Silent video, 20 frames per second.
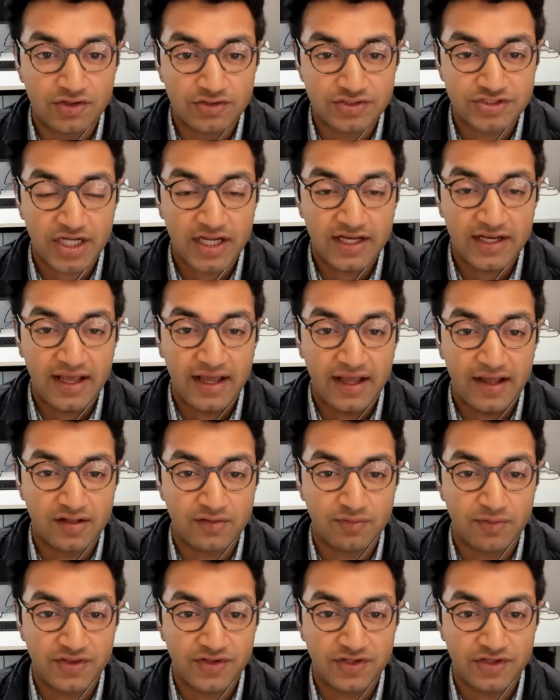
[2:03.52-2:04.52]
you know China
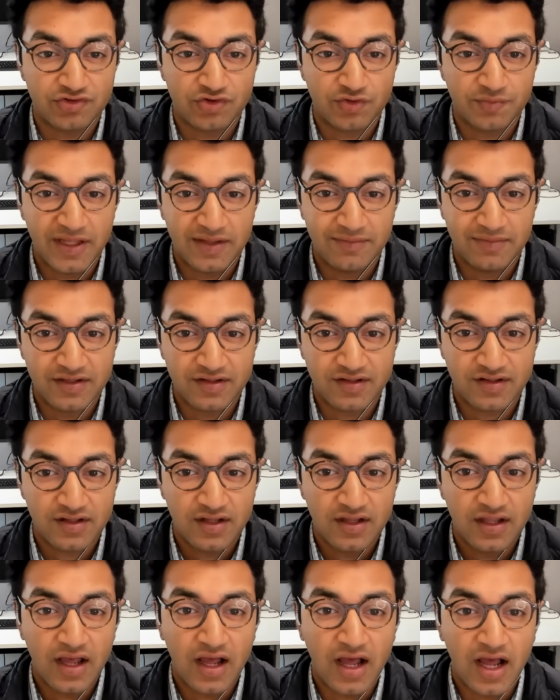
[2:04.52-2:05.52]
has with digital
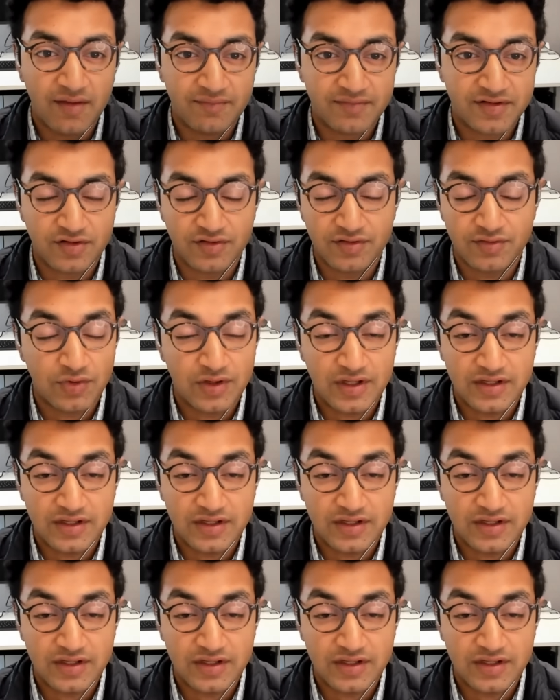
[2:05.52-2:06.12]
payments. Um, so